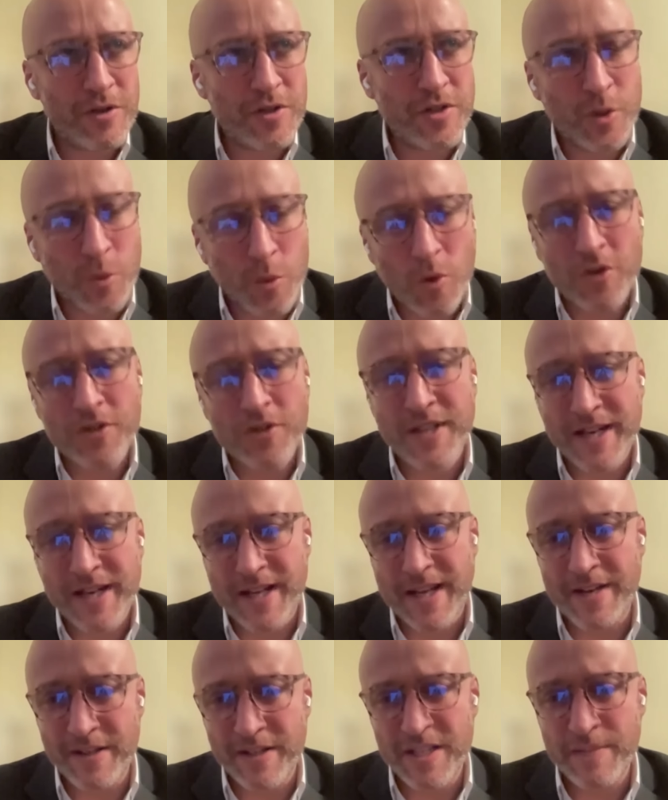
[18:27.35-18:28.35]
towards
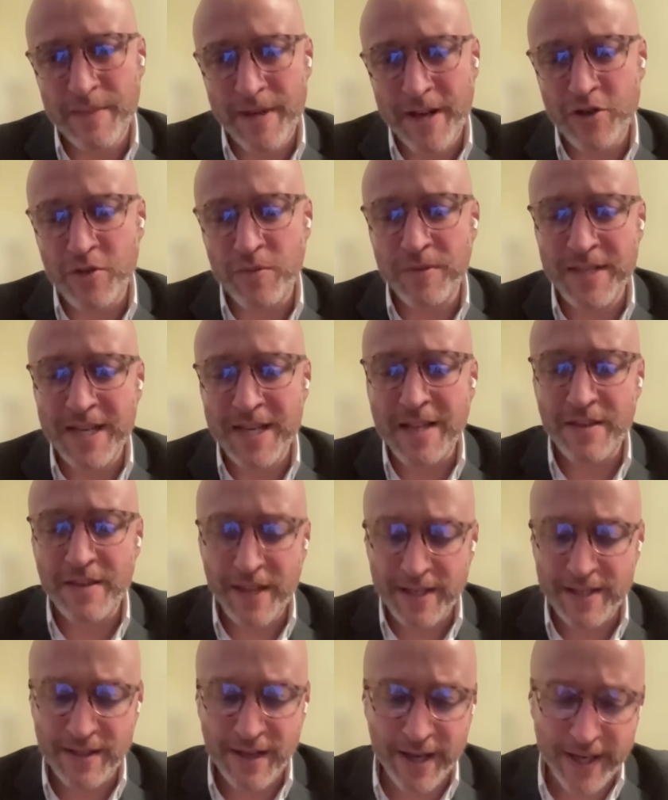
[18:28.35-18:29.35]
that end of the spectrum saying
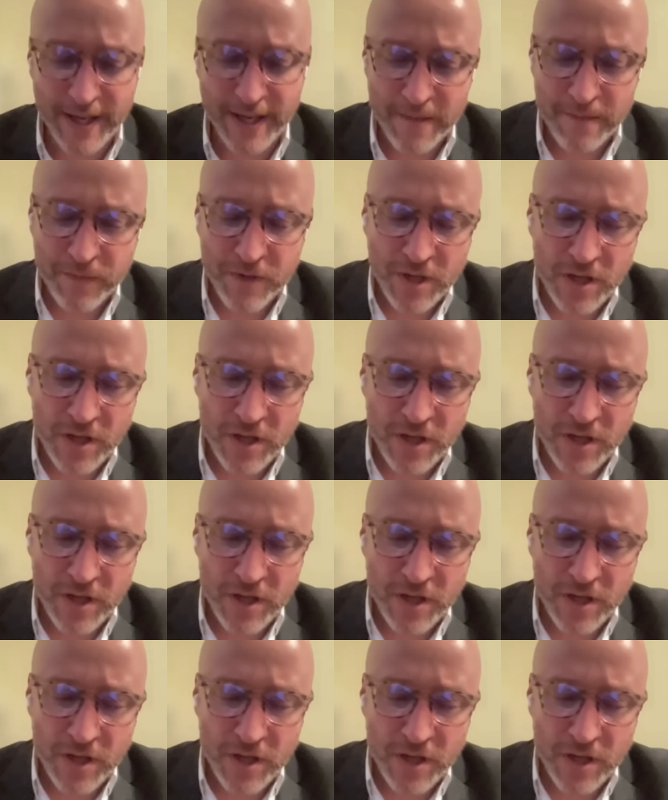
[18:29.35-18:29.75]
things like,